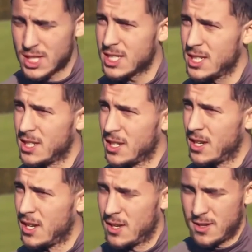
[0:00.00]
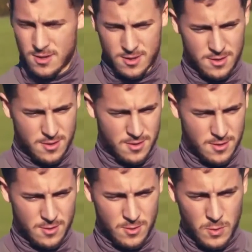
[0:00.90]
chelsea uh,
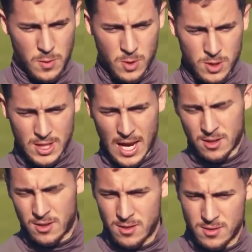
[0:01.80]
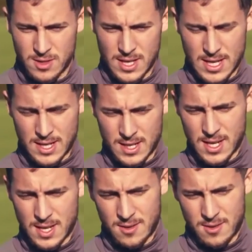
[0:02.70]
we won the title, and
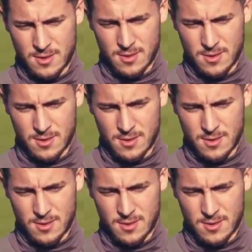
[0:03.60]
then uh,